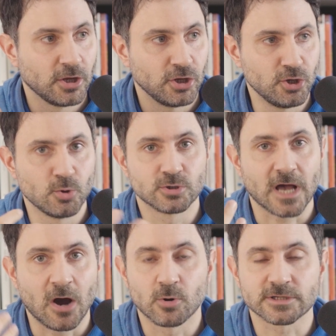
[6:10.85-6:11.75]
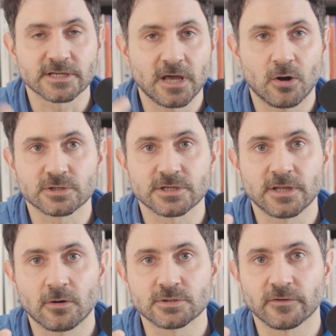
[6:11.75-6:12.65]
use hours and hours and
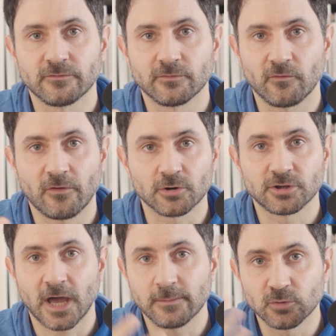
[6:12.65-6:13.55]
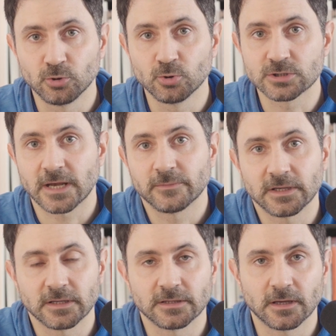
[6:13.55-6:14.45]
hours of, of our time to do
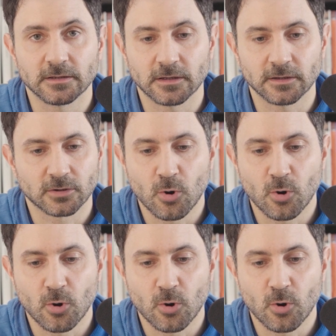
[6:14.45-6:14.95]
something and, and uh,